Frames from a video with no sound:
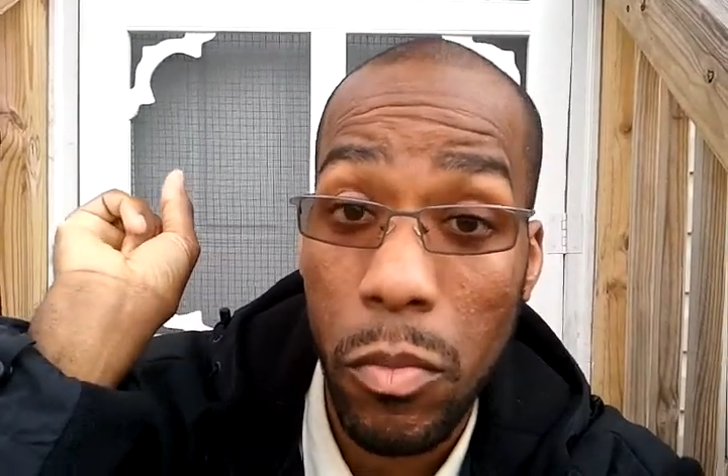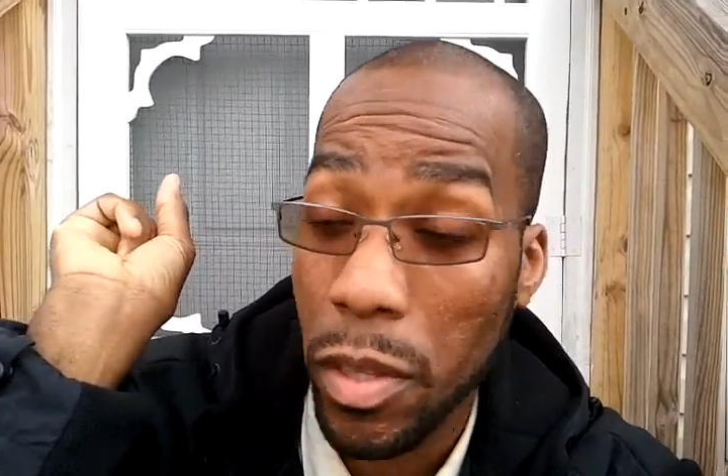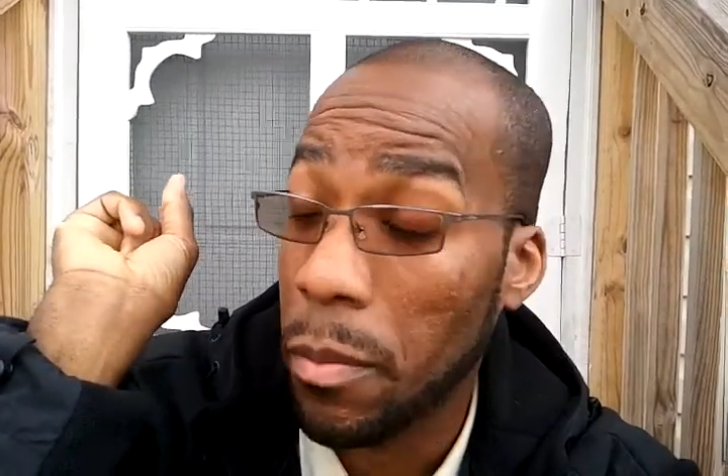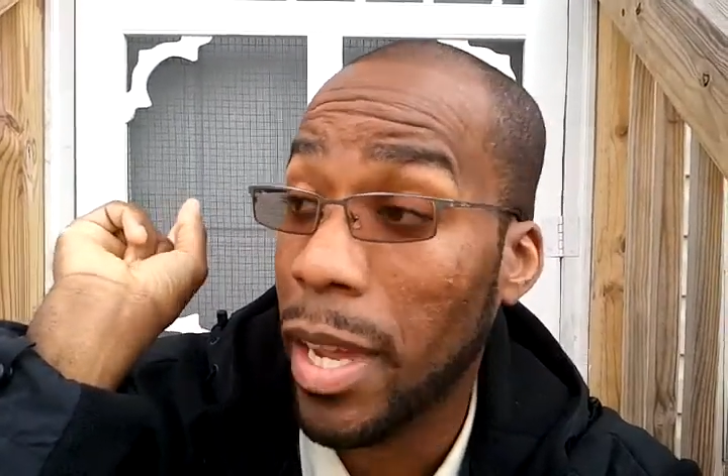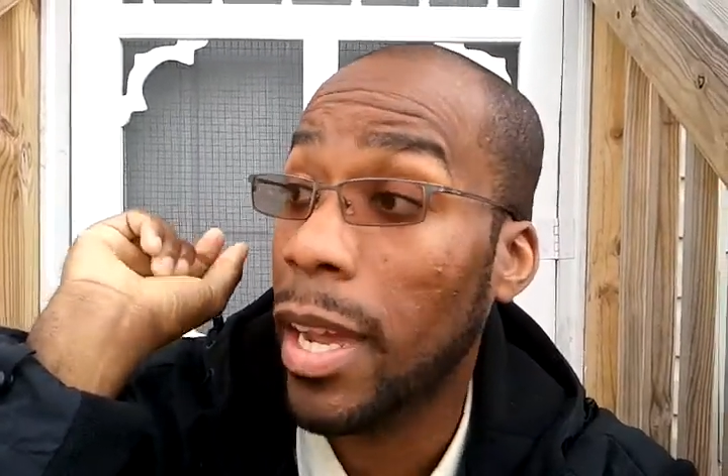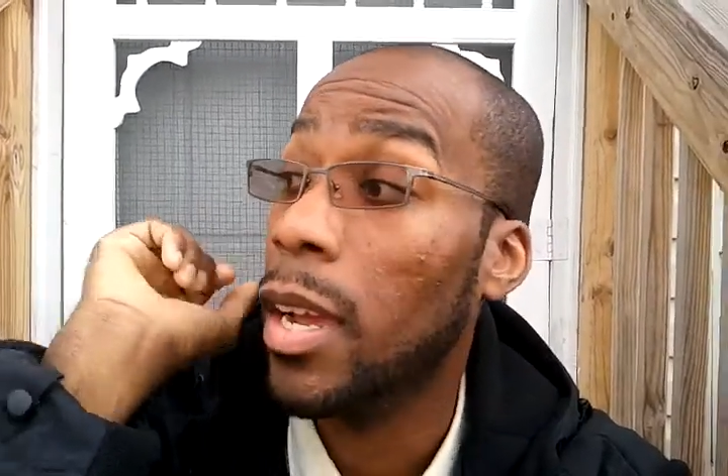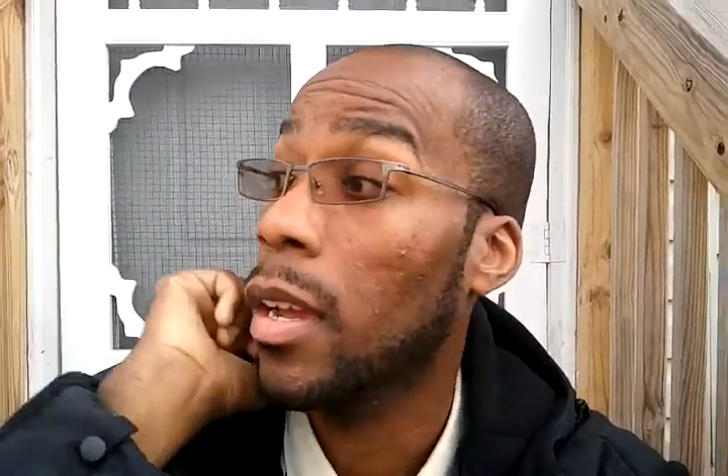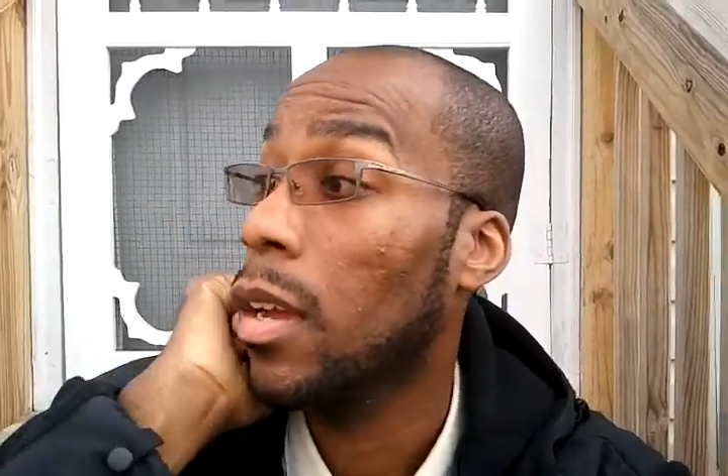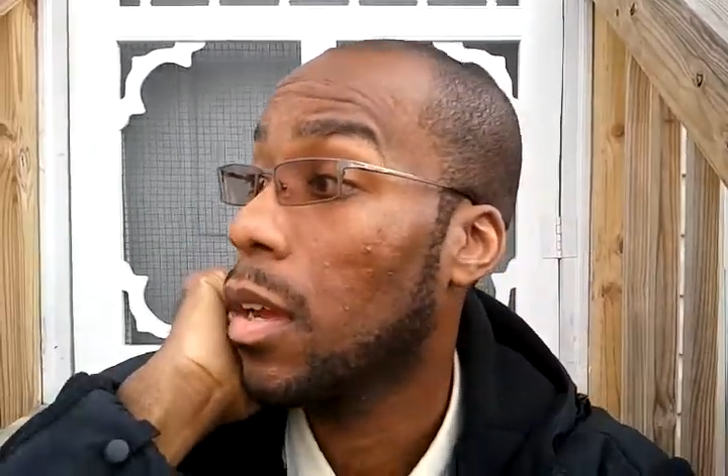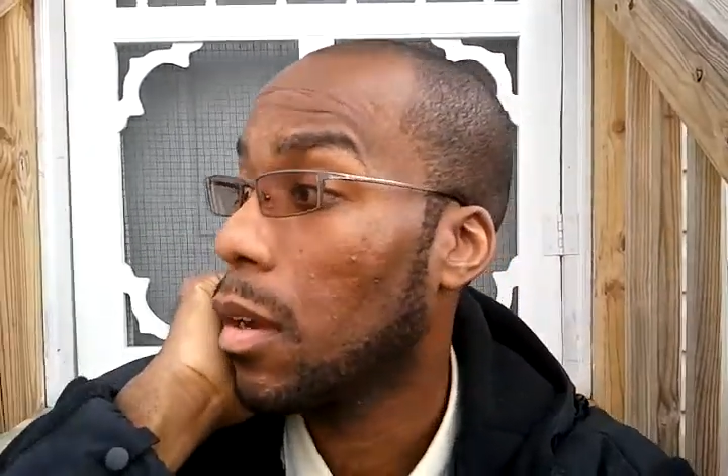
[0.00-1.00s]
with me.
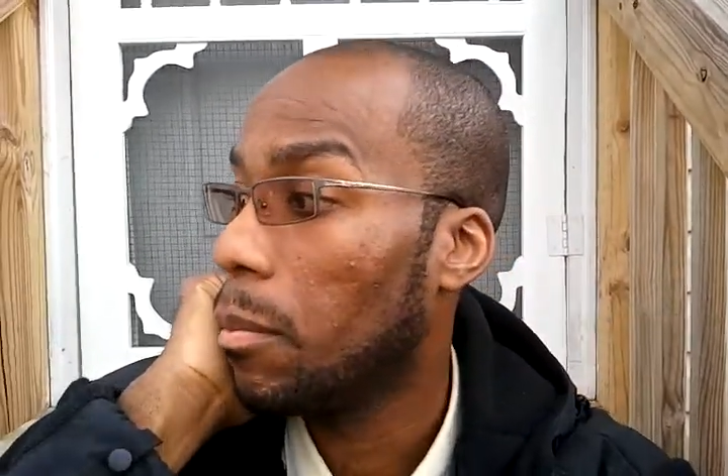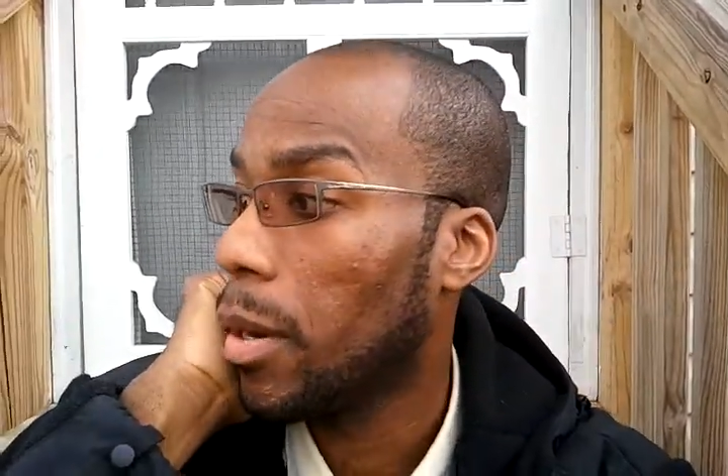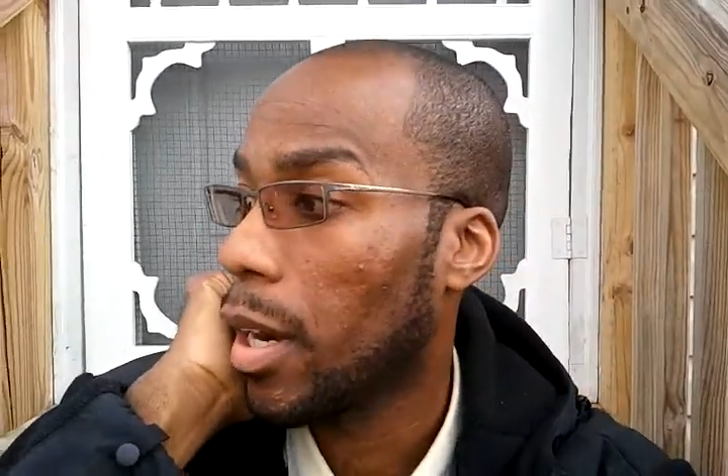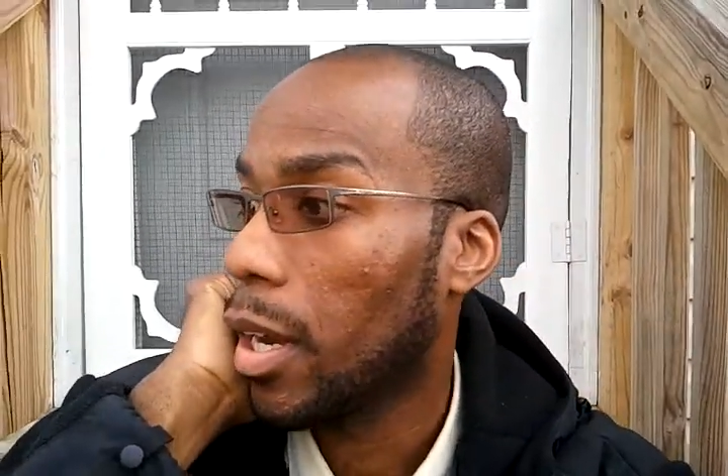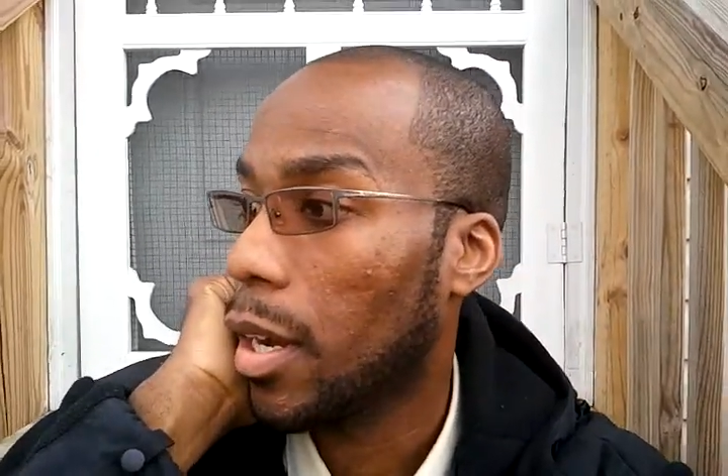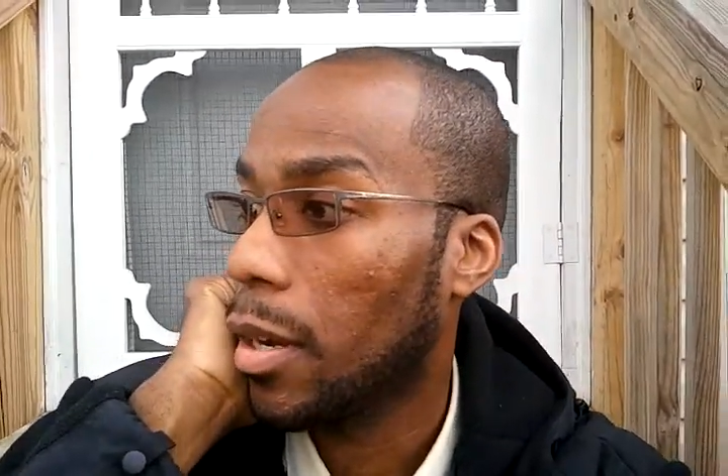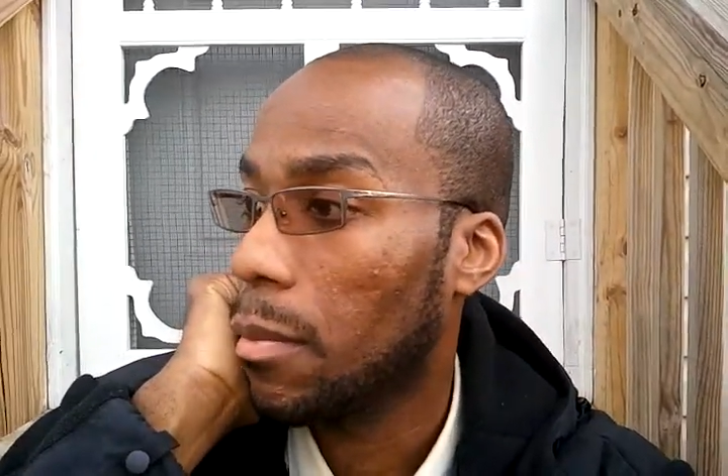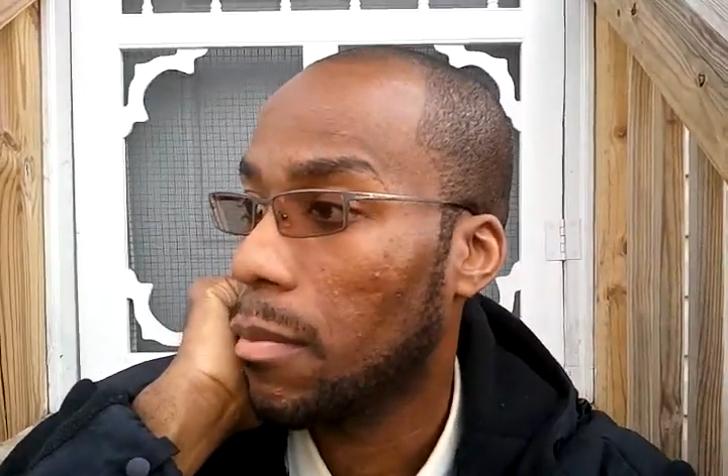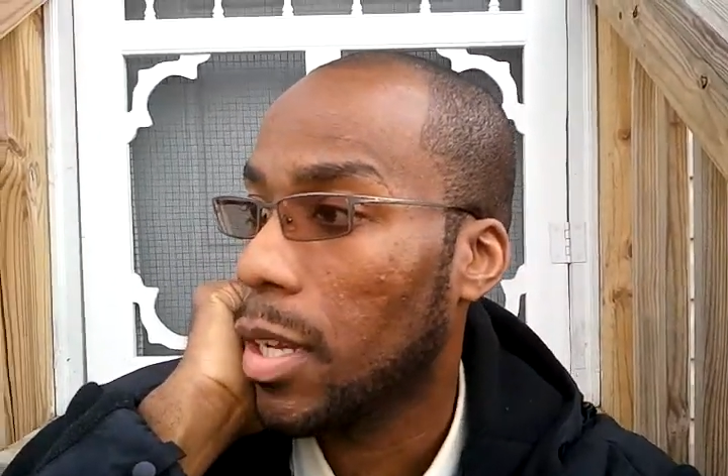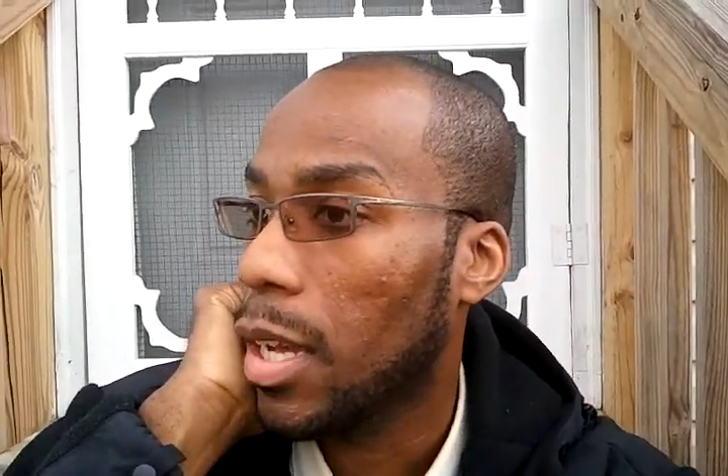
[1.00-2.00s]
But
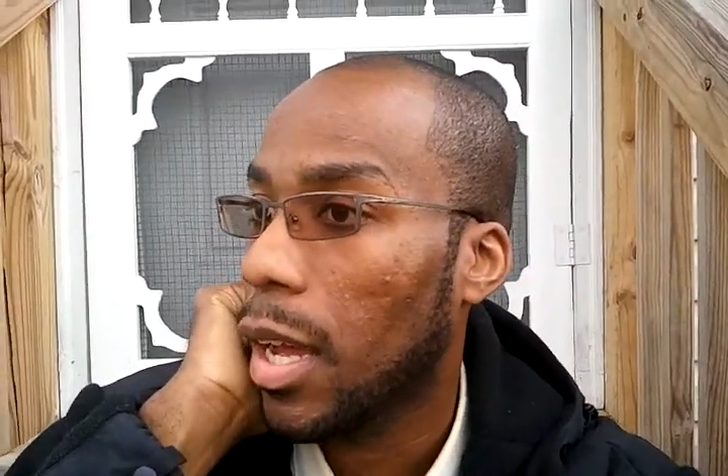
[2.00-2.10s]
um